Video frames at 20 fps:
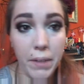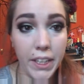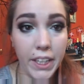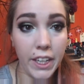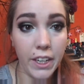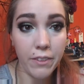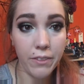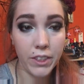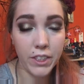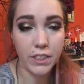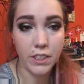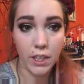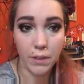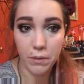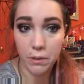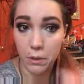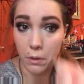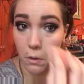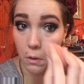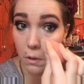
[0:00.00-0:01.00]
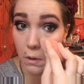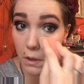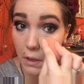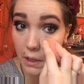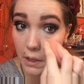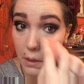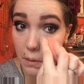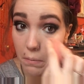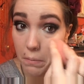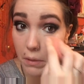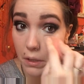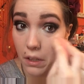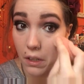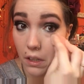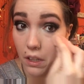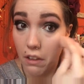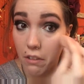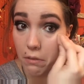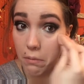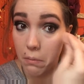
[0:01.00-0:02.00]
My camera stopped recording in the
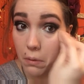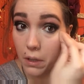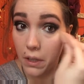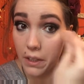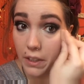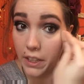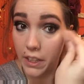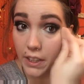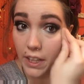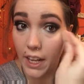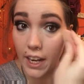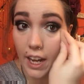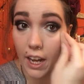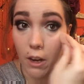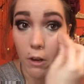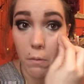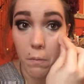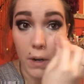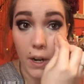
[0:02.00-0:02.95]
middle of blending that out,